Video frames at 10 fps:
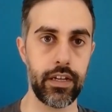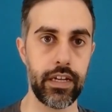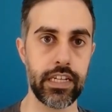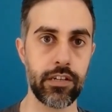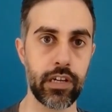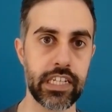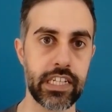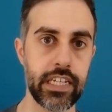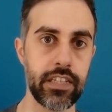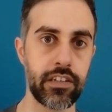As you can
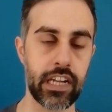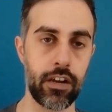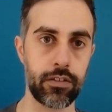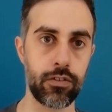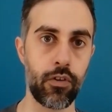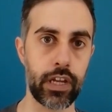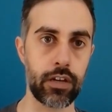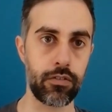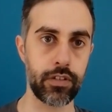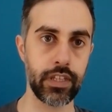see, there's a lot going
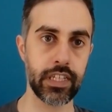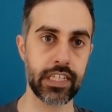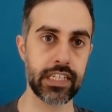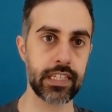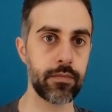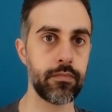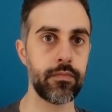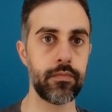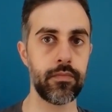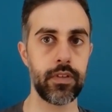on in the
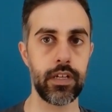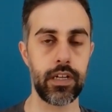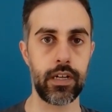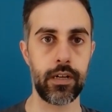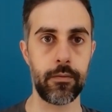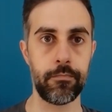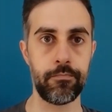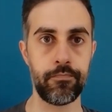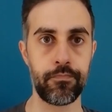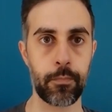system,
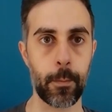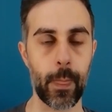and